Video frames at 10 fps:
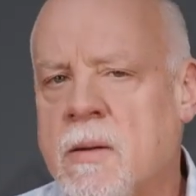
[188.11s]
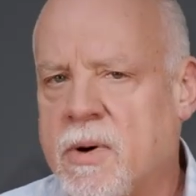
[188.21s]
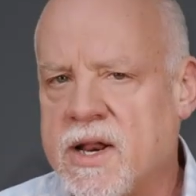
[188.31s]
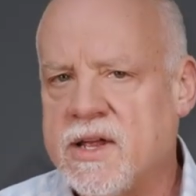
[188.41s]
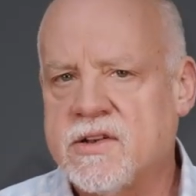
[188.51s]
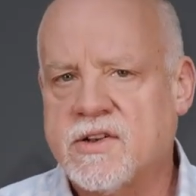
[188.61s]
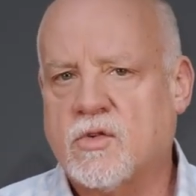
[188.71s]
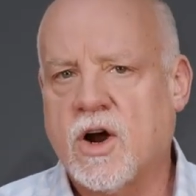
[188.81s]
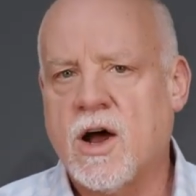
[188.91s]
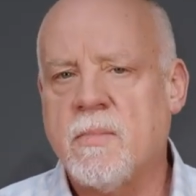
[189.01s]
But in
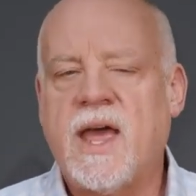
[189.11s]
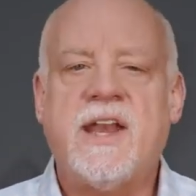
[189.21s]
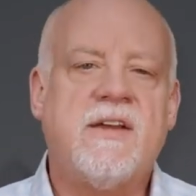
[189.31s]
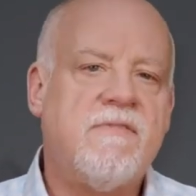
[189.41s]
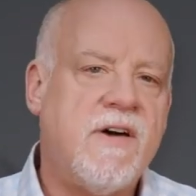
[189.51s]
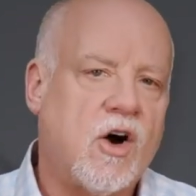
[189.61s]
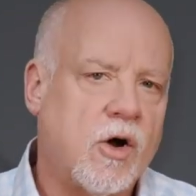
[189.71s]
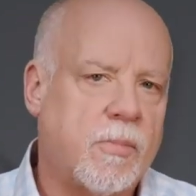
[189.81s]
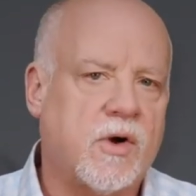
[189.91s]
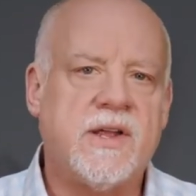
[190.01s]
Scrum, a
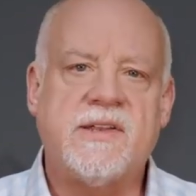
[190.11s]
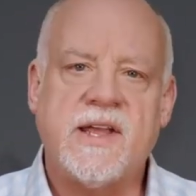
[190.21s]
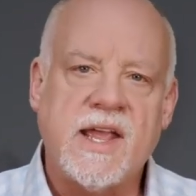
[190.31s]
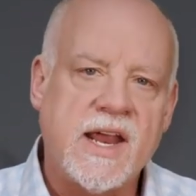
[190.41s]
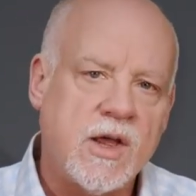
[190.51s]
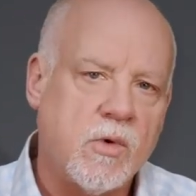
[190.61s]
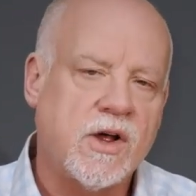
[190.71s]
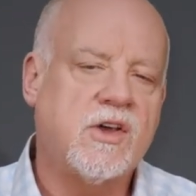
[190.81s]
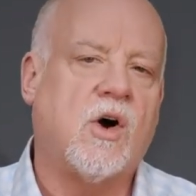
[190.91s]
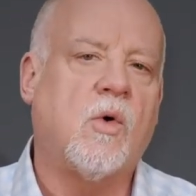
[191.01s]
developer is
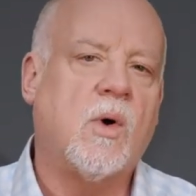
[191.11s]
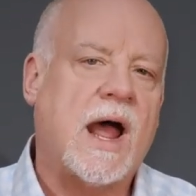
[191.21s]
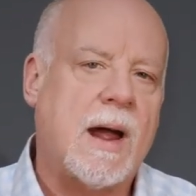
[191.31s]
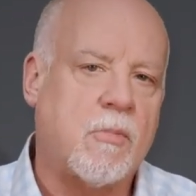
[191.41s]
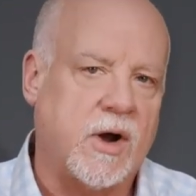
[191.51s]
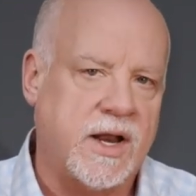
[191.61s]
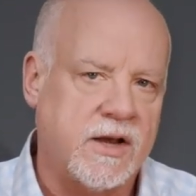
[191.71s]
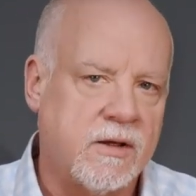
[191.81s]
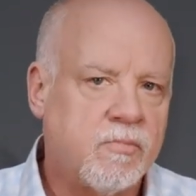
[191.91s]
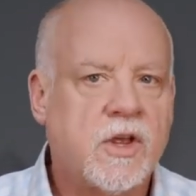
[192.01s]
anyone
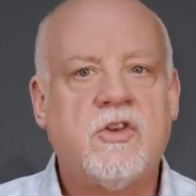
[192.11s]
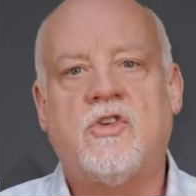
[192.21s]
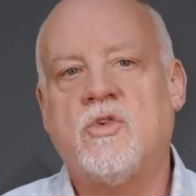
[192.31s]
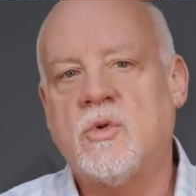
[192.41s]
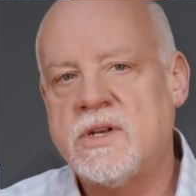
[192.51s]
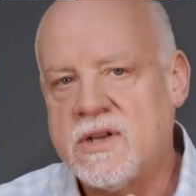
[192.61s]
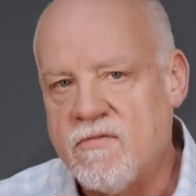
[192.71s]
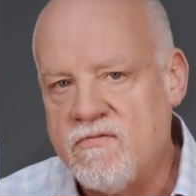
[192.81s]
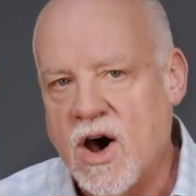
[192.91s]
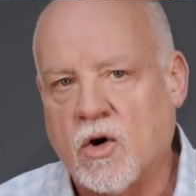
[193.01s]
collaborating to
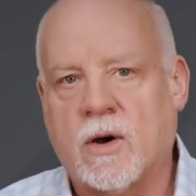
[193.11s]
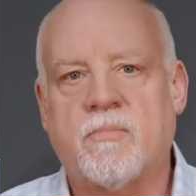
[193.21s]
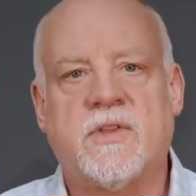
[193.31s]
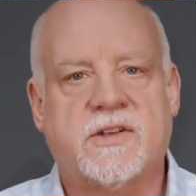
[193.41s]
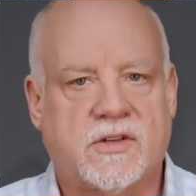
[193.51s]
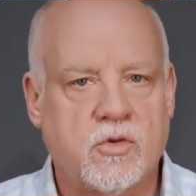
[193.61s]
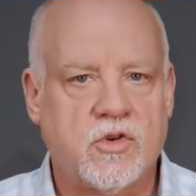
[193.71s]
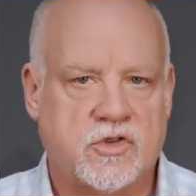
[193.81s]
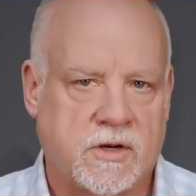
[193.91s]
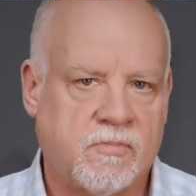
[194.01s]
develop the
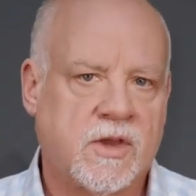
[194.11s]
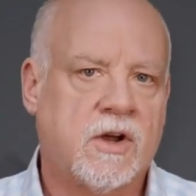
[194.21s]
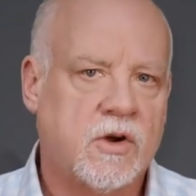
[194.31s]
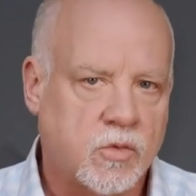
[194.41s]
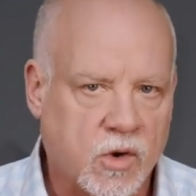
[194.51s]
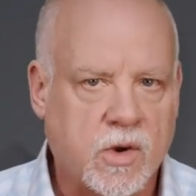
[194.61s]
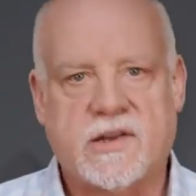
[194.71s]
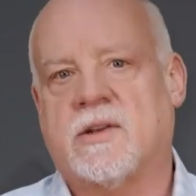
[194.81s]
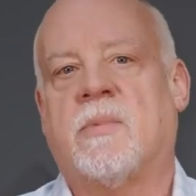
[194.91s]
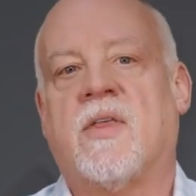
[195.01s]
solution
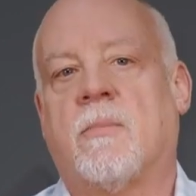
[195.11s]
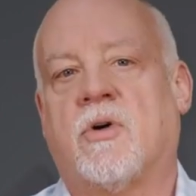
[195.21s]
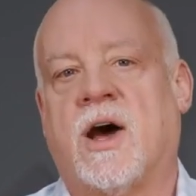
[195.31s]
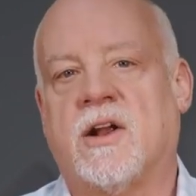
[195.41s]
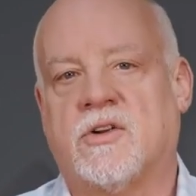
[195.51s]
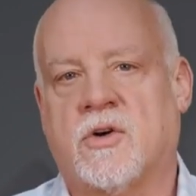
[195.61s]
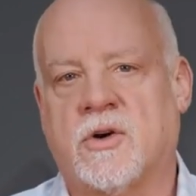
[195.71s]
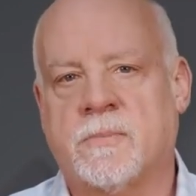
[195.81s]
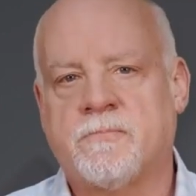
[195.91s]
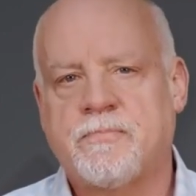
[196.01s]
requested by the product
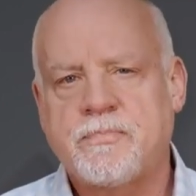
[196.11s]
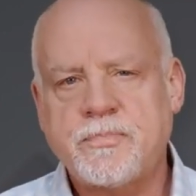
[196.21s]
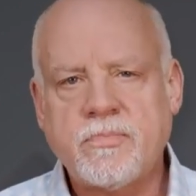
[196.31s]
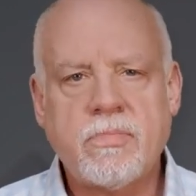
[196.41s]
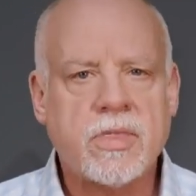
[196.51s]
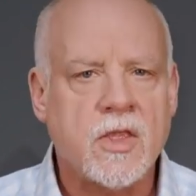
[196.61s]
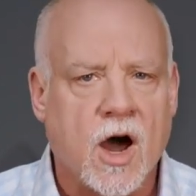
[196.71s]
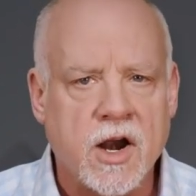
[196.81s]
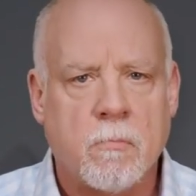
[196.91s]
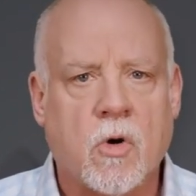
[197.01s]
owner.
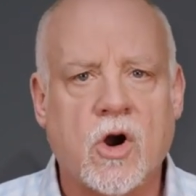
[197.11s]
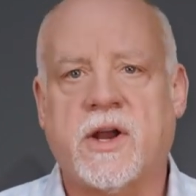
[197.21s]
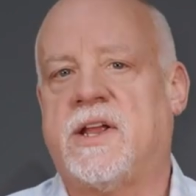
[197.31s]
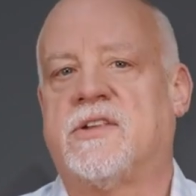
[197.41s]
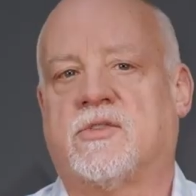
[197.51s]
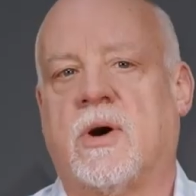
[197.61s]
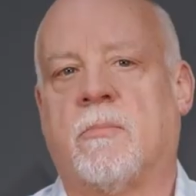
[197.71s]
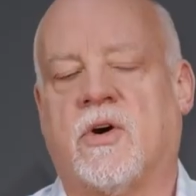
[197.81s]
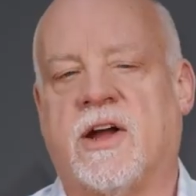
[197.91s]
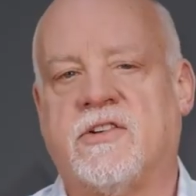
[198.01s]
On a marketing Scrum
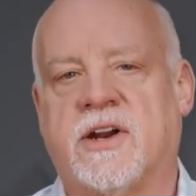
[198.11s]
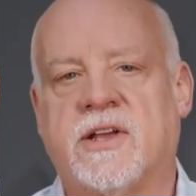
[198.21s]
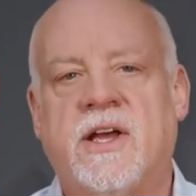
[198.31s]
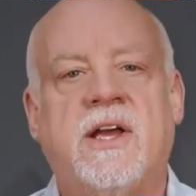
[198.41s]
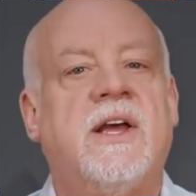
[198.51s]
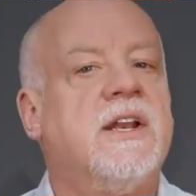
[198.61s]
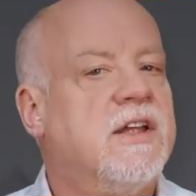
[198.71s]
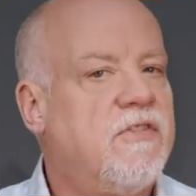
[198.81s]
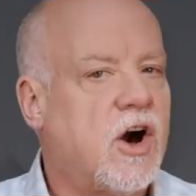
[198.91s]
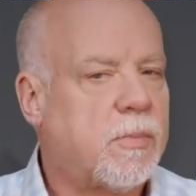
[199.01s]
project,
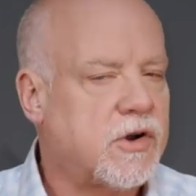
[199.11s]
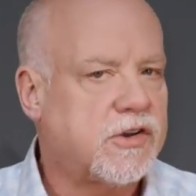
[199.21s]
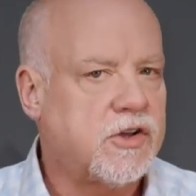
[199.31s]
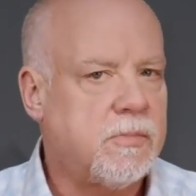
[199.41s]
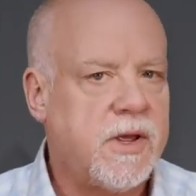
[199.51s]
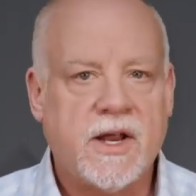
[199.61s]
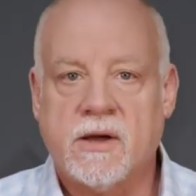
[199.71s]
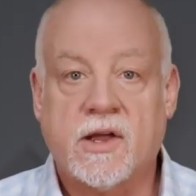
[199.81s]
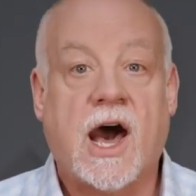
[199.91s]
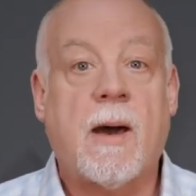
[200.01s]
developers could mean
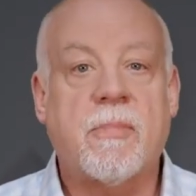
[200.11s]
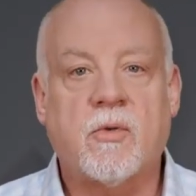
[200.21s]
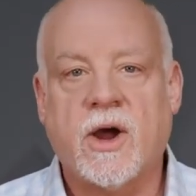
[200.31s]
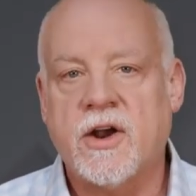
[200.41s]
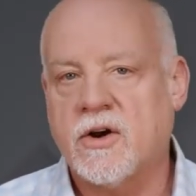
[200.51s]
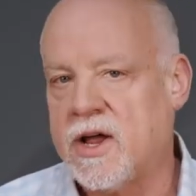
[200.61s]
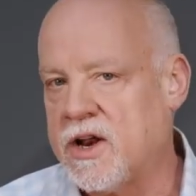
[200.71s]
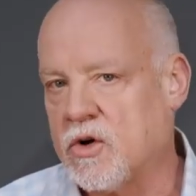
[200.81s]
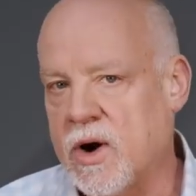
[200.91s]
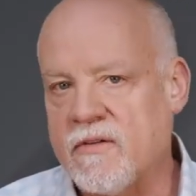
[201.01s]
a copywriter and
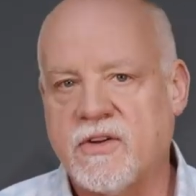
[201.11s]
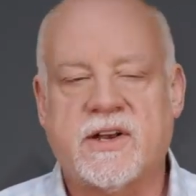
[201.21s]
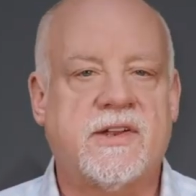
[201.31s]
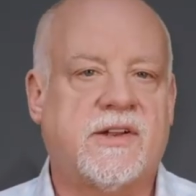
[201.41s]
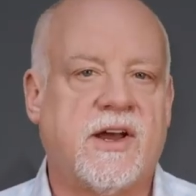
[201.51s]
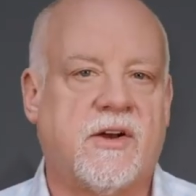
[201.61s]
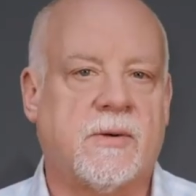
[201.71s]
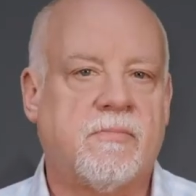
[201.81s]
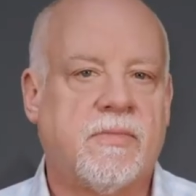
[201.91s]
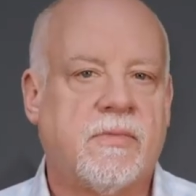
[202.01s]
a graphic designer.